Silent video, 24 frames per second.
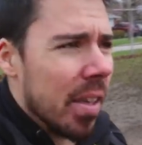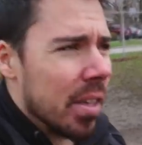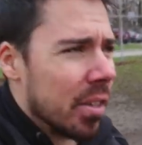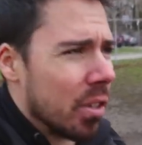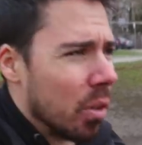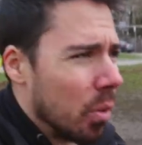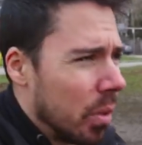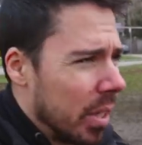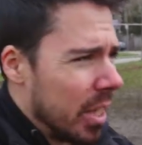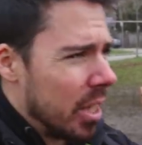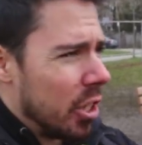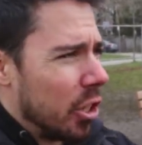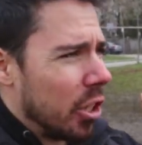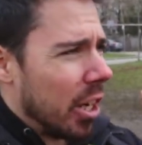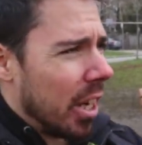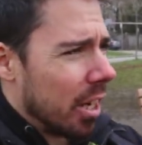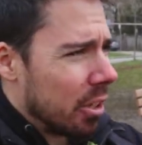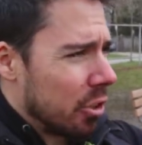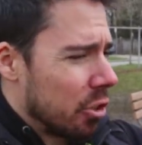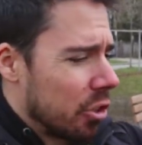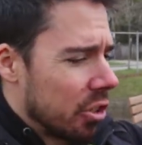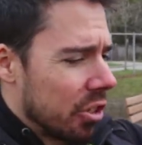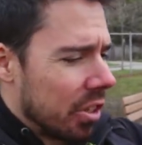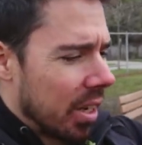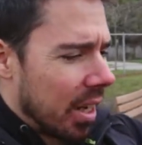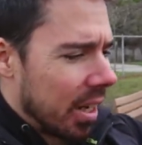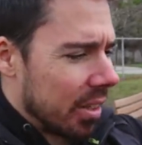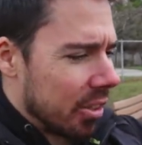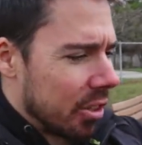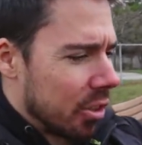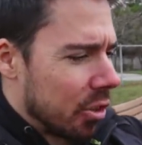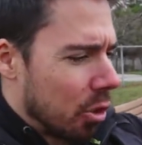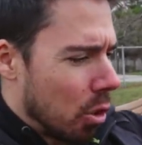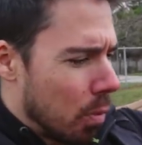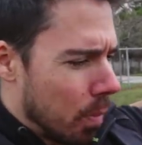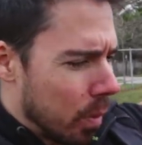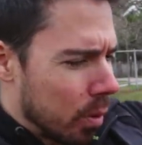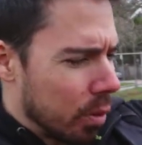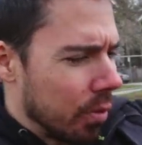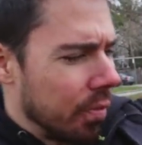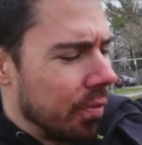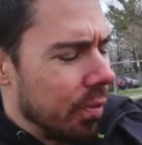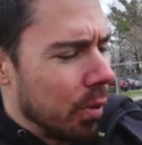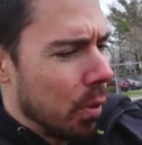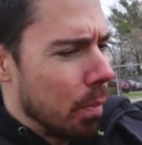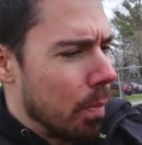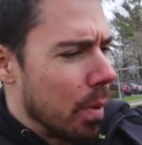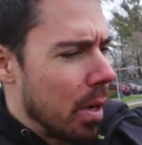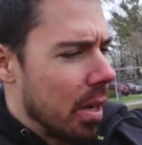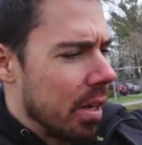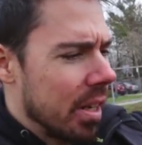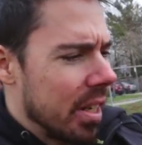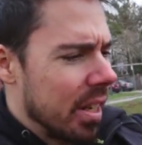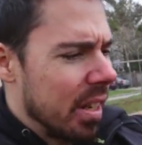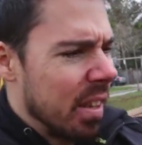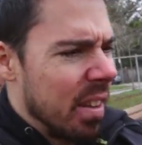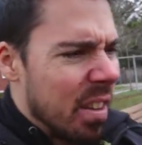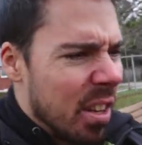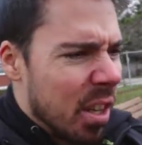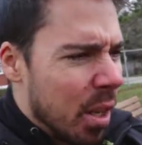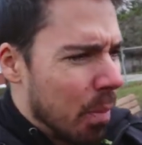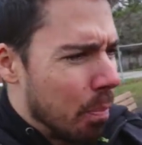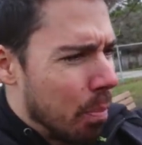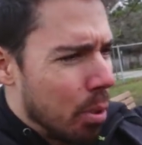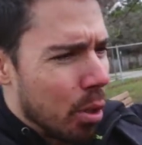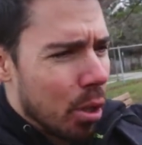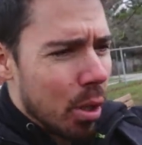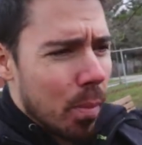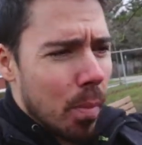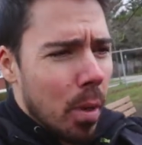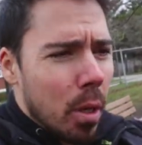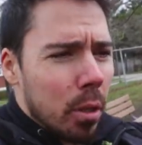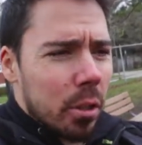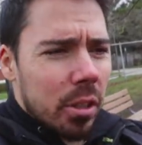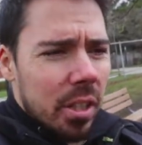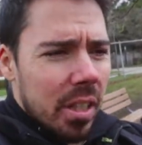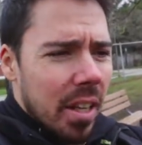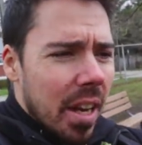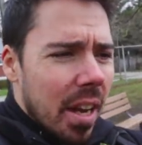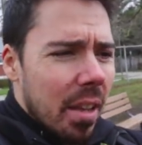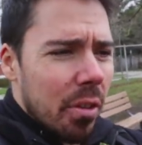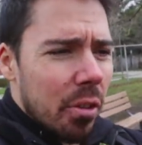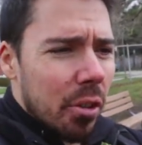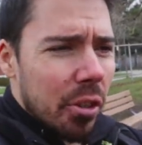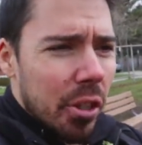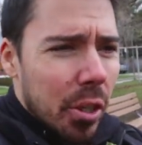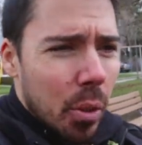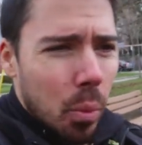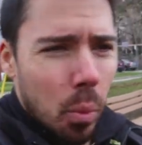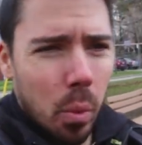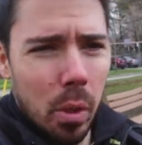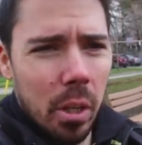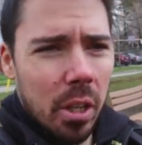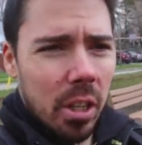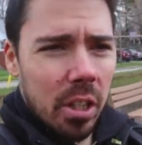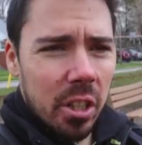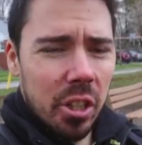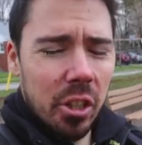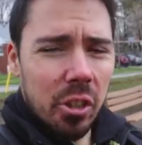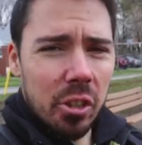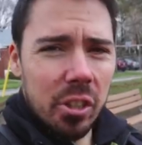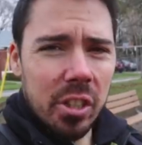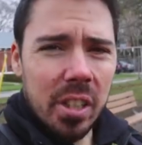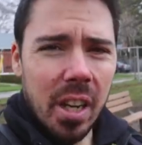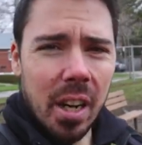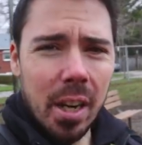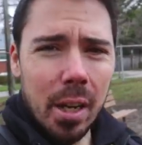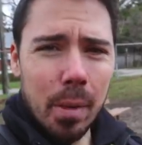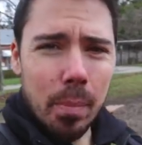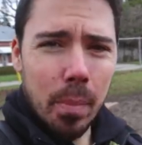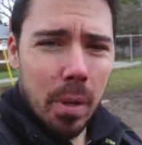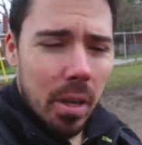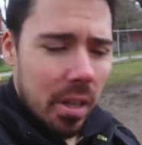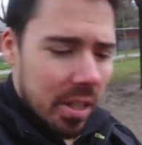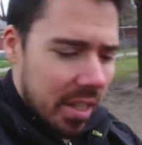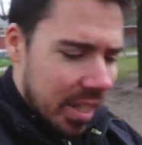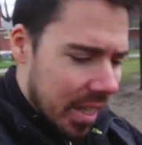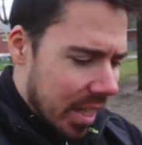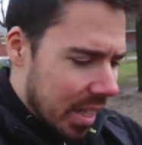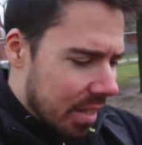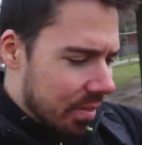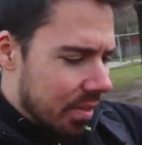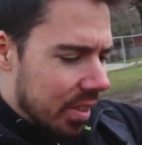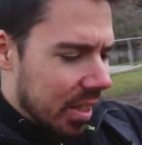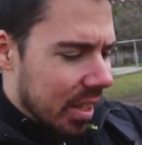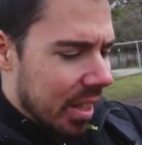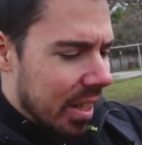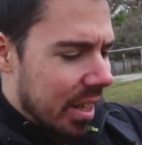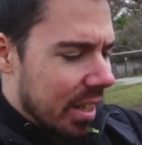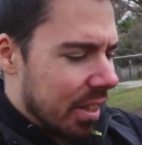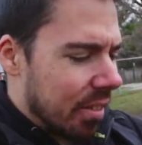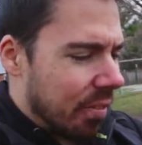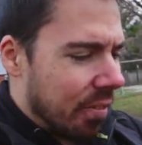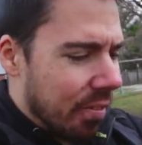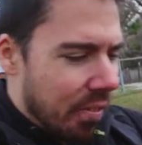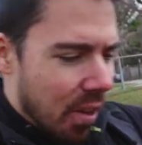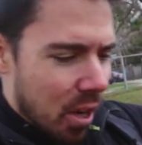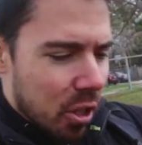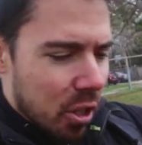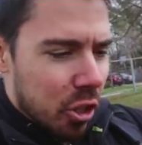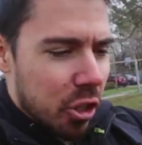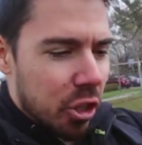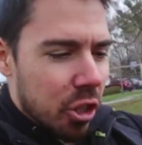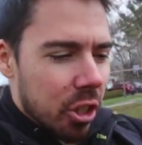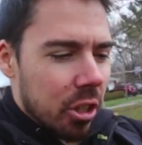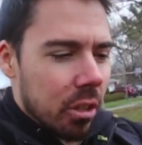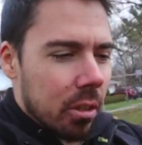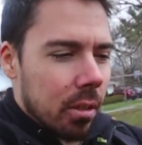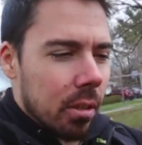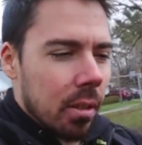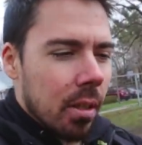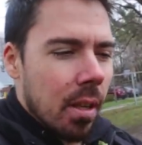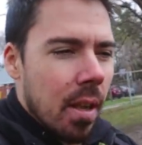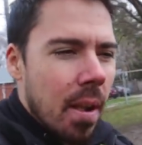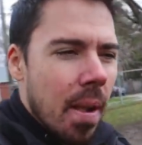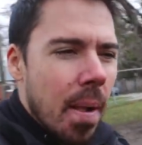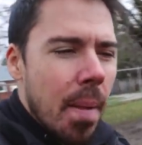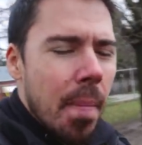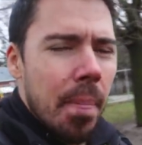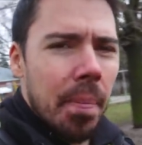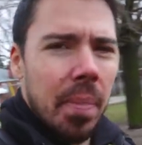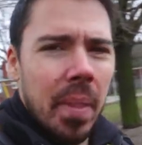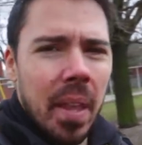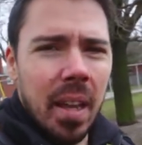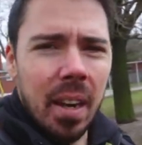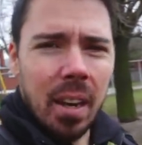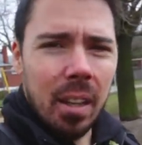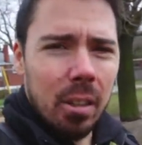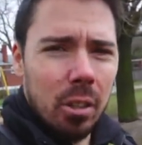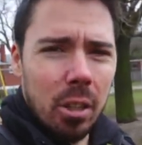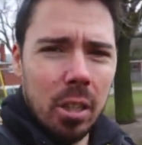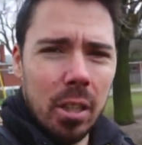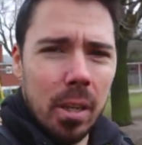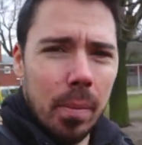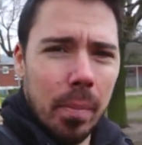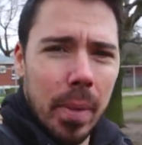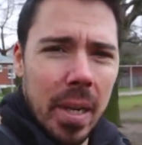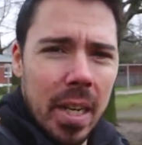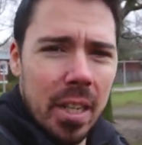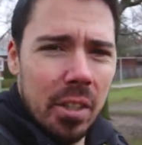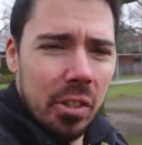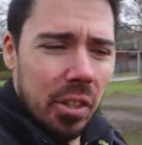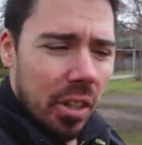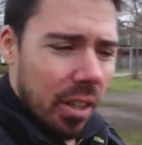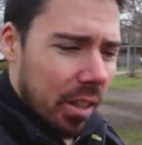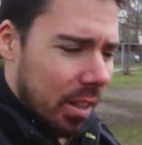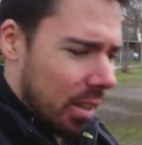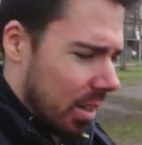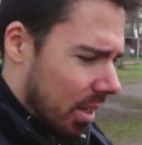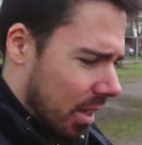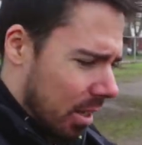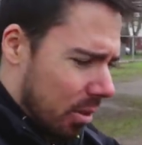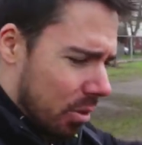So each exercise is almost full body. You put them all together, you're working your entire body evenly, functional. And I look amazing.